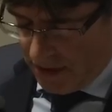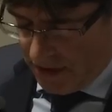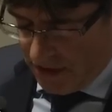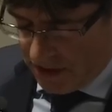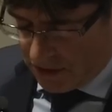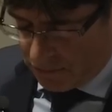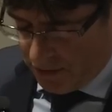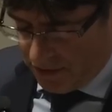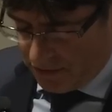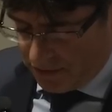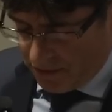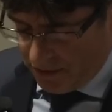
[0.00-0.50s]

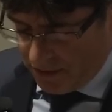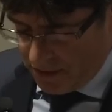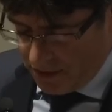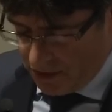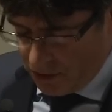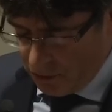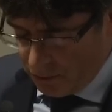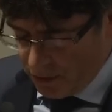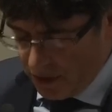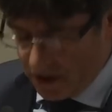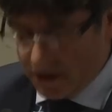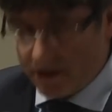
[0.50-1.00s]
It's with
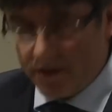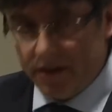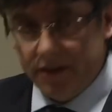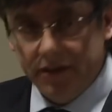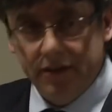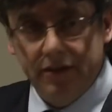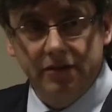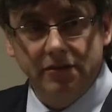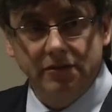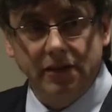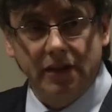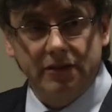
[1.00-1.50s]

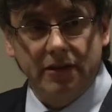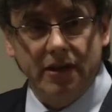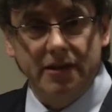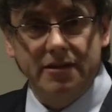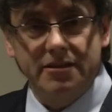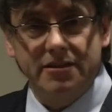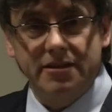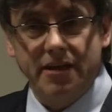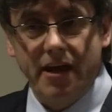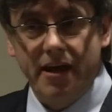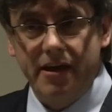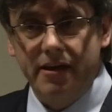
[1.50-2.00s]
humility that I
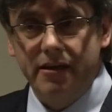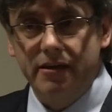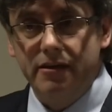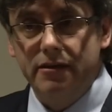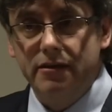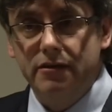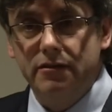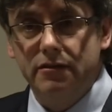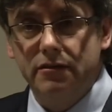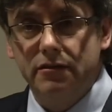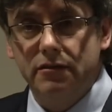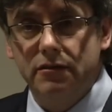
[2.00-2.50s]

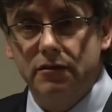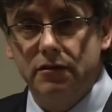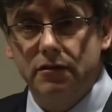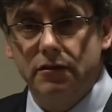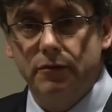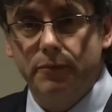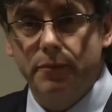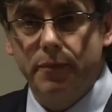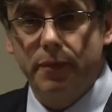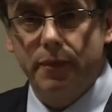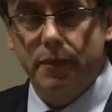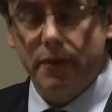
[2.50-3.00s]
say,
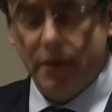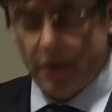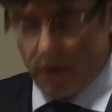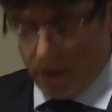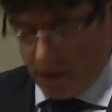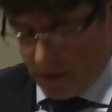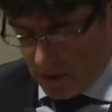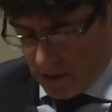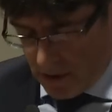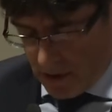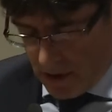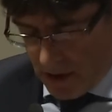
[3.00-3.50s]

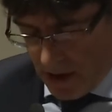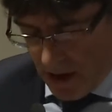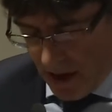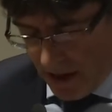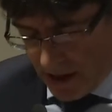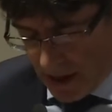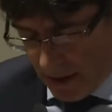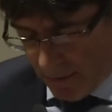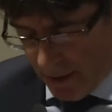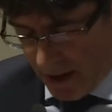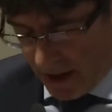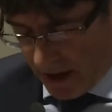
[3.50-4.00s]

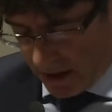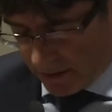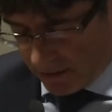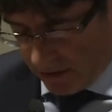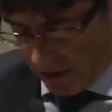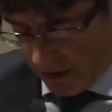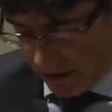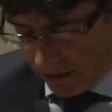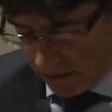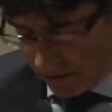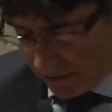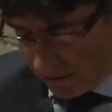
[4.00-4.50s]
I am a
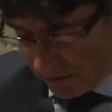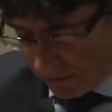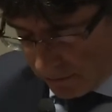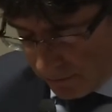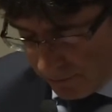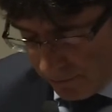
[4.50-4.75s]
Catalan.